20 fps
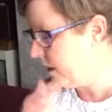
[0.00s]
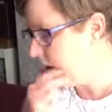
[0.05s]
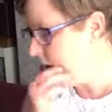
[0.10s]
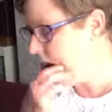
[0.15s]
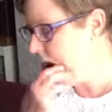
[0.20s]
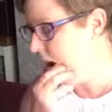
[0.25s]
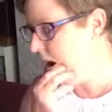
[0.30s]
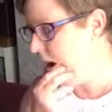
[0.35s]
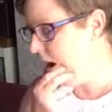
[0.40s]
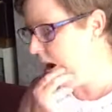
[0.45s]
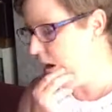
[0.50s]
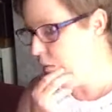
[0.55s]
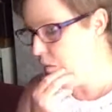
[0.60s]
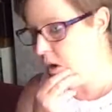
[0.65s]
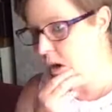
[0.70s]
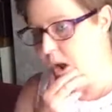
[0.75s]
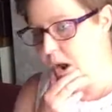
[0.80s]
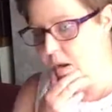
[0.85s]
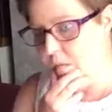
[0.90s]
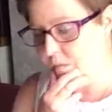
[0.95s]
Yeah, I'm going
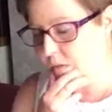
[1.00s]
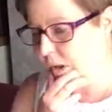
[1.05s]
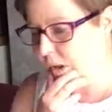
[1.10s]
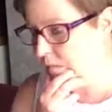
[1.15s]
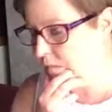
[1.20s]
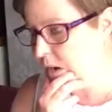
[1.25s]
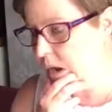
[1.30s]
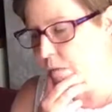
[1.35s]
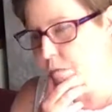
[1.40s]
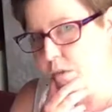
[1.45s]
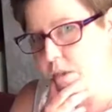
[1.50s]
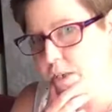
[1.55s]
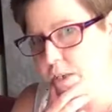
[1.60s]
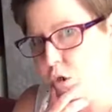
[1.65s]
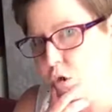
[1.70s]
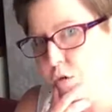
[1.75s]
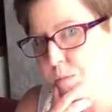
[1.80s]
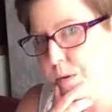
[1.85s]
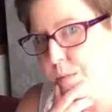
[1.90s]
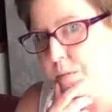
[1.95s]
to have to, I definitely
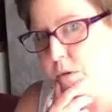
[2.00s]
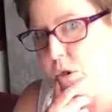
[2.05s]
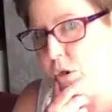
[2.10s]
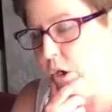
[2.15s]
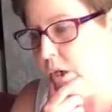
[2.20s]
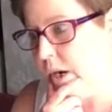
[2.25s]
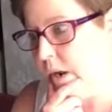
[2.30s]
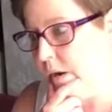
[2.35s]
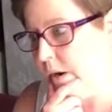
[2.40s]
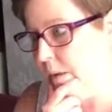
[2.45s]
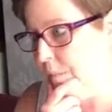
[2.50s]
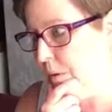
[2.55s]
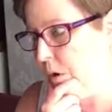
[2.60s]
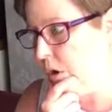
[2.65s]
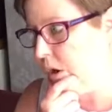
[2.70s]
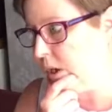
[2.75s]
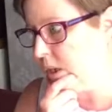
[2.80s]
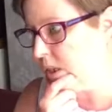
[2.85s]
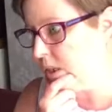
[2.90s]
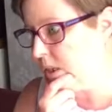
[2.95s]
don't remember cutting out any
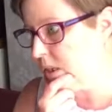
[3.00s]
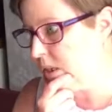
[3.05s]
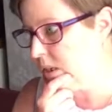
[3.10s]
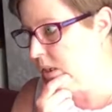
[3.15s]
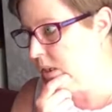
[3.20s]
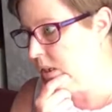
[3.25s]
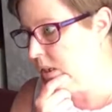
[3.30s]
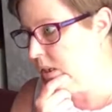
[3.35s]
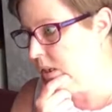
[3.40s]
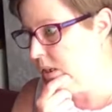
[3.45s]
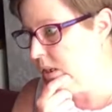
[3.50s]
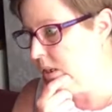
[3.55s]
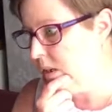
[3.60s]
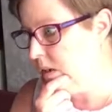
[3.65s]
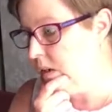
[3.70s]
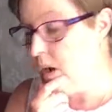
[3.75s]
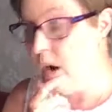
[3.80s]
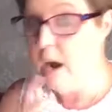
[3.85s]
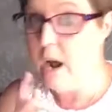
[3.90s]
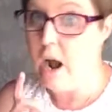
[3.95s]
pockets.
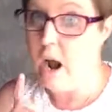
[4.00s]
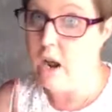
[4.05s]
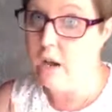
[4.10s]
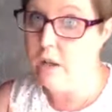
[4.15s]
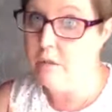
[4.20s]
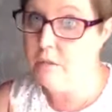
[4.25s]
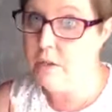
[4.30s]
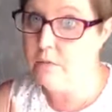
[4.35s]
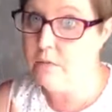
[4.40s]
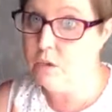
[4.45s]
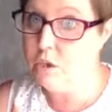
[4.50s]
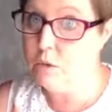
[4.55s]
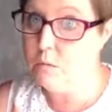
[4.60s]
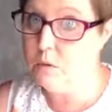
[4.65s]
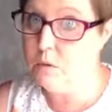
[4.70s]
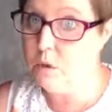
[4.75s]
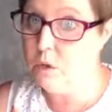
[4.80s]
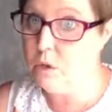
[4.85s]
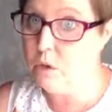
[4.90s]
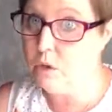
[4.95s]
I'll have to have a
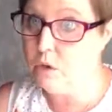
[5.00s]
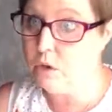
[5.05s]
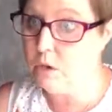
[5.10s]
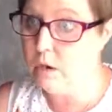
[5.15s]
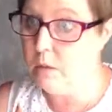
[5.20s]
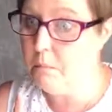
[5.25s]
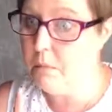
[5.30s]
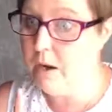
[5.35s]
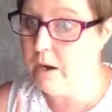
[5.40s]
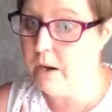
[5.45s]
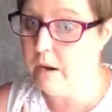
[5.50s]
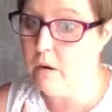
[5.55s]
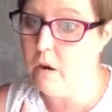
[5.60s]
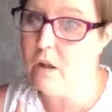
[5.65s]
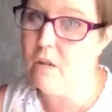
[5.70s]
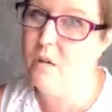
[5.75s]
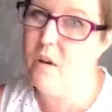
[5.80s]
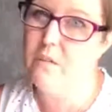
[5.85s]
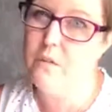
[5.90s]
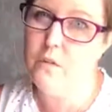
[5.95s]
double look. I might have,
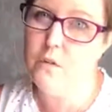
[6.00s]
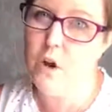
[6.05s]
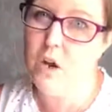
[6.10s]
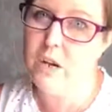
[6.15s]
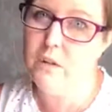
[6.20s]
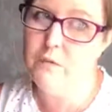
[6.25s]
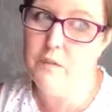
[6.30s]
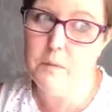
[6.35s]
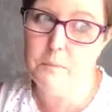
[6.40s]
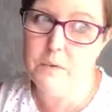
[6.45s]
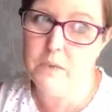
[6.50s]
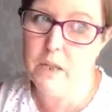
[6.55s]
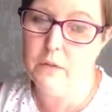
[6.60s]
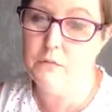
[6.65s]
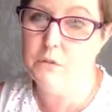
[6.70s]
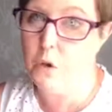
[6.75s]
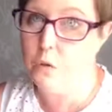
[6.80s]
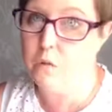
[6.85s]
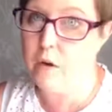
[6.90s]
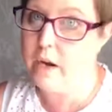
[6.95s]
oh, if I've got any fabric
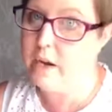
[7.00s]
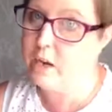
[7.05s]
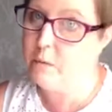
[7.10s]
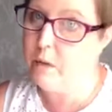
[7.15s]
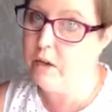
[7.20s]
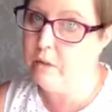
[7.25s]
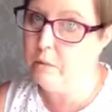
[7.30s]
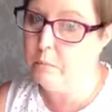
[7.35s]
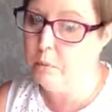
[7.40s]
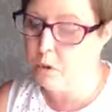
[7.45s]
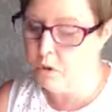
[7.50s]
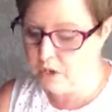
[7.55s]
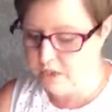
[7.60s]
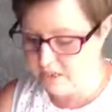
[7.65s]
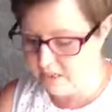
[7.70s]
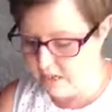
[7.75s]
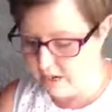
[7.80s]
left over, I can make the pockets